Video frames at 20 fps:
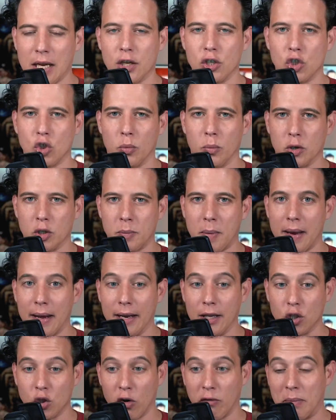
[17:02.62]
consumer
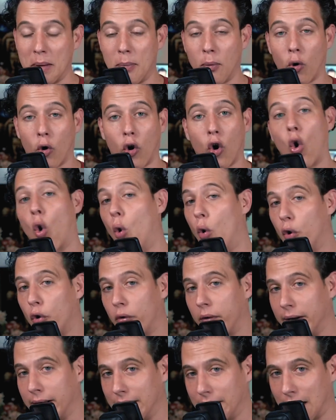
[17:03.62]
spending. So if people are
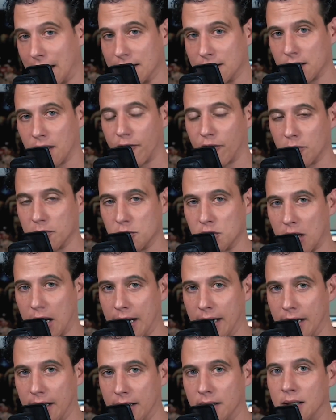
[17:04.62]
ordering less stuff from
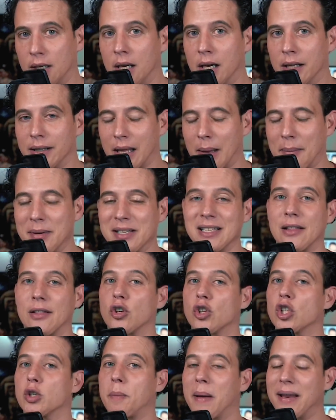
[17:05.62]
China, that means that
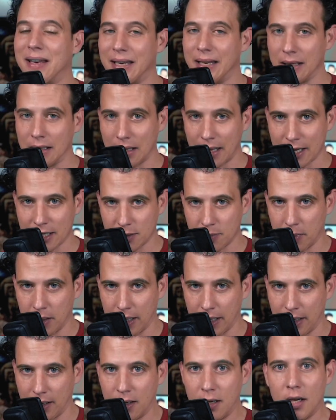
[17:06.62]
they're spending less
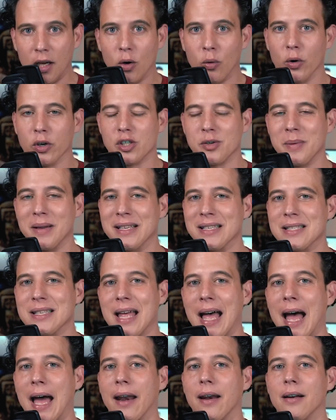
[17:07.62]
money, which means
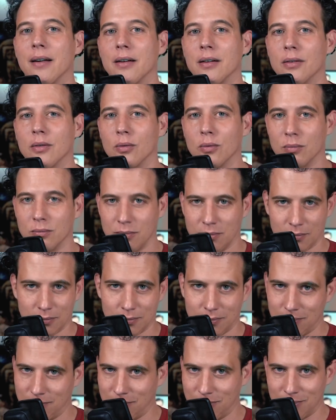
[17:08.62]
that
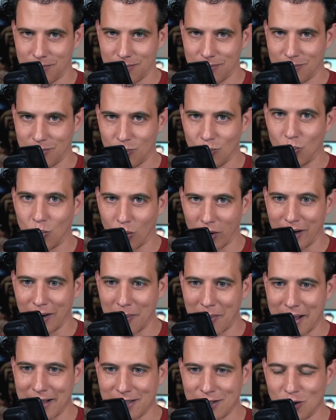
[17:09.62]
we're in a
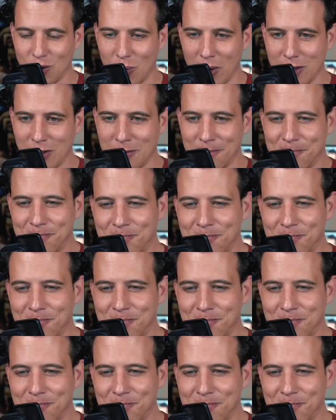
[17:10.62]
bad situation.